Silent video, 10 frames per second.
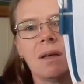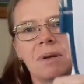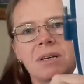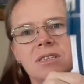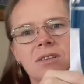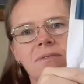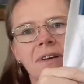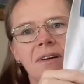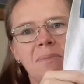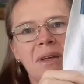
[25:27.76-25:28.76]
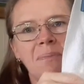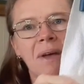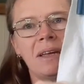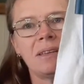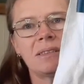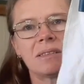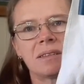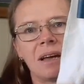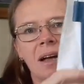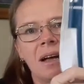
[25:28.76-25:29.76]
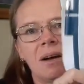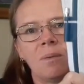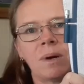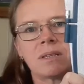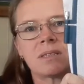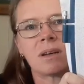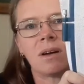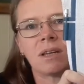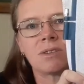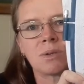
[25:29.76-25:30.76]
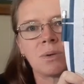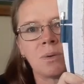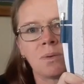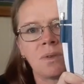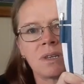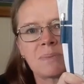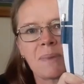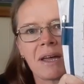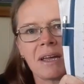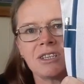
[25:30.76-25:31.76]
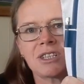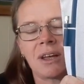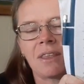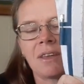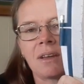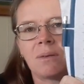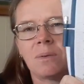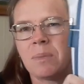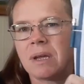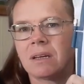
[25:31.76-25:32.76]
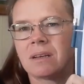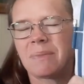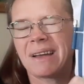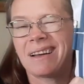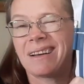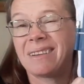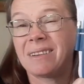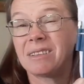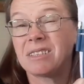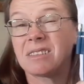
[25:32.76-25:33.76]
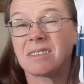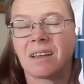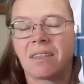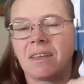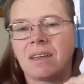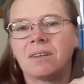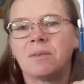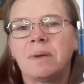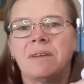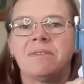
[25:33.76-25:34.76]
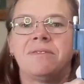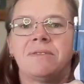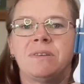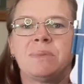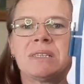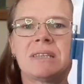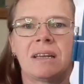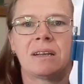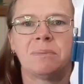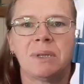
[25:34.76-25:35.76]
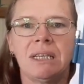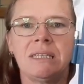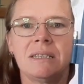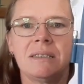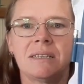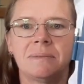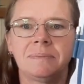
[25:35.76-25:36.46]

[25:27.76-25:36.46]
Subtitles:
But it's not a very big piece. Once I do this page, I think I will be at about, I think it'll be 50% completed.